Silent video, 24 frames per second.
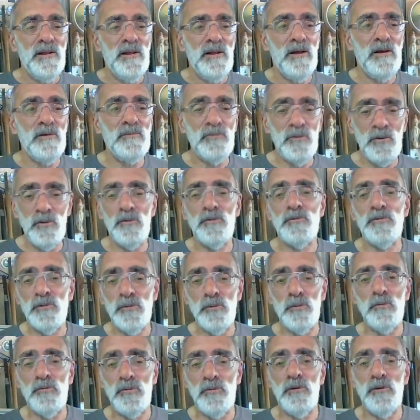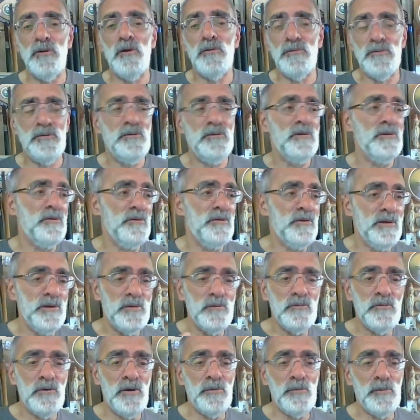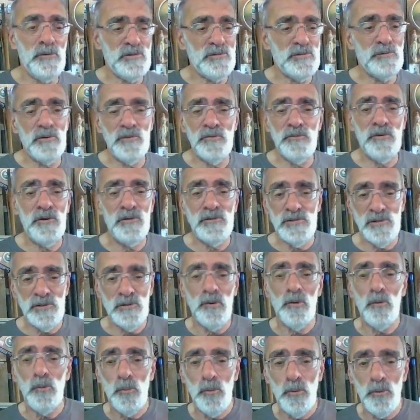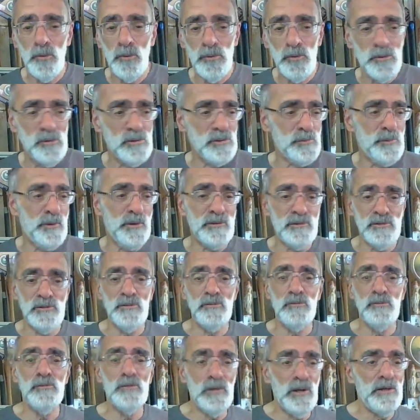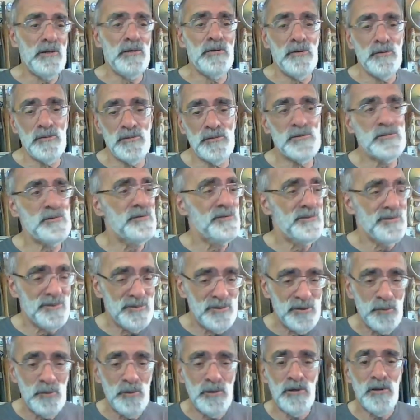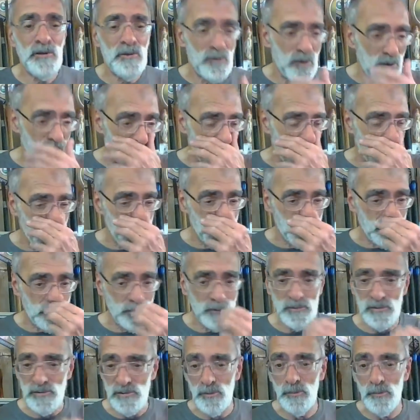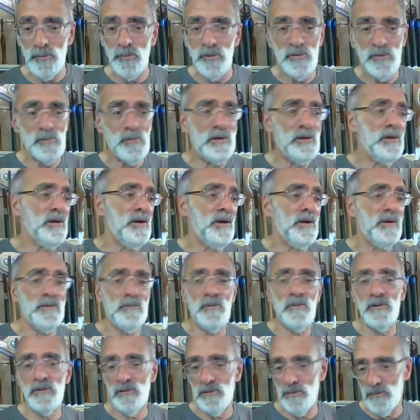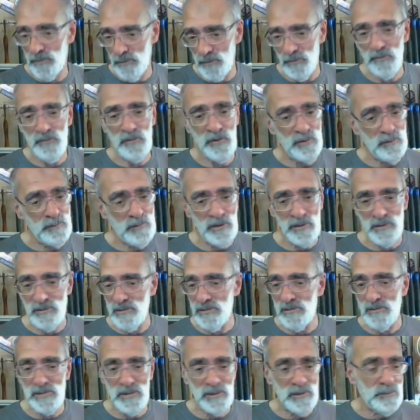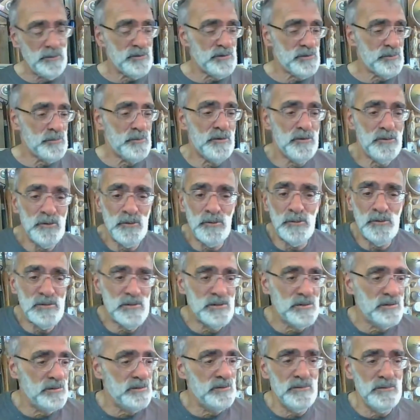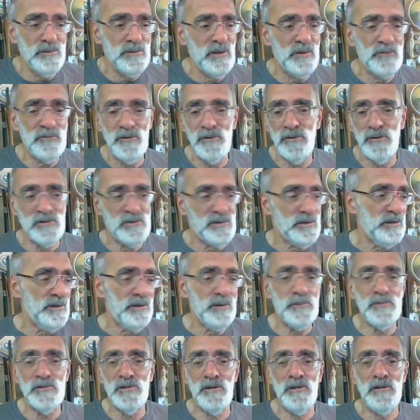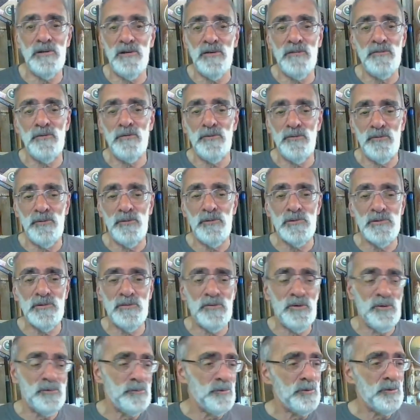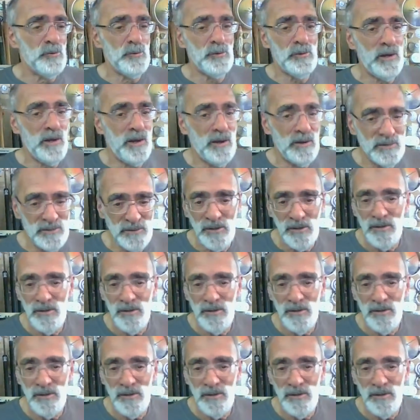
I've learned an awful lot, and thank you very much my friend Scott War, who spent two late nights doing it on uh, on Zoom with me, and my good friend Martin Saban Smith, who has never, as I keep saying, never refused a phone call yet.